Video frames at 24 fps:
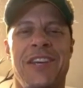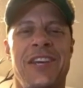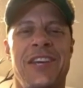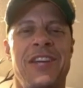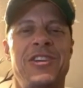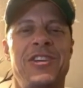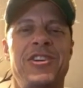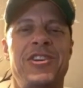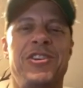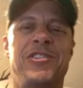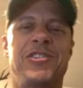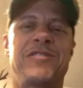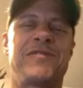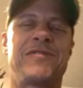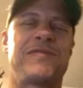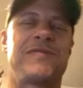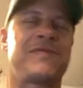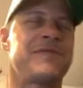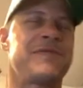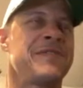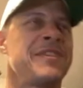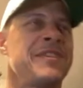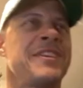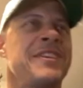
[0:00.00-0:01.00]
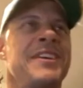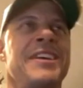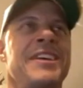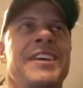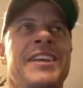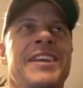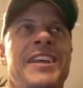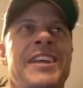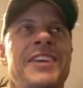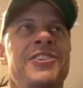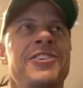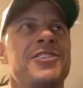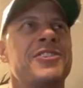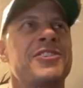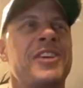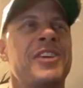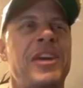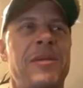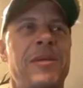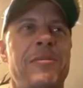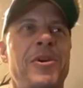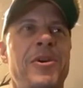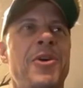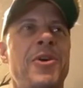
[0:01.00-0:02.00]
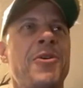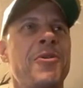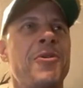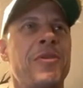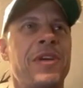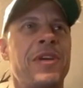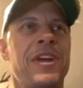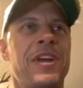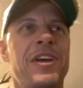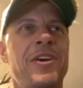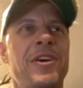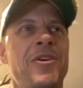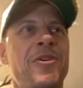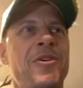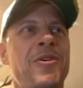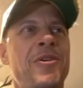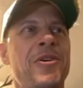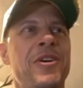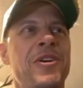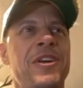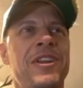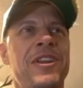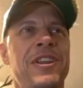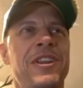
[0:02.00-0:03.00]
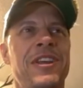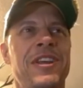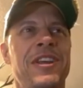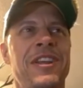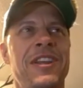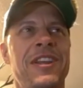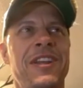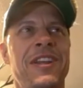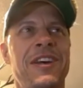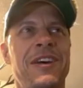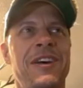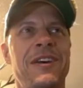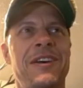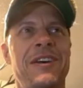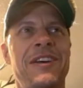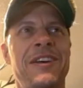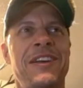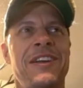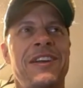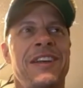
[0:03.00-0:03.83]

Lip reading: and that just kept going and going. And then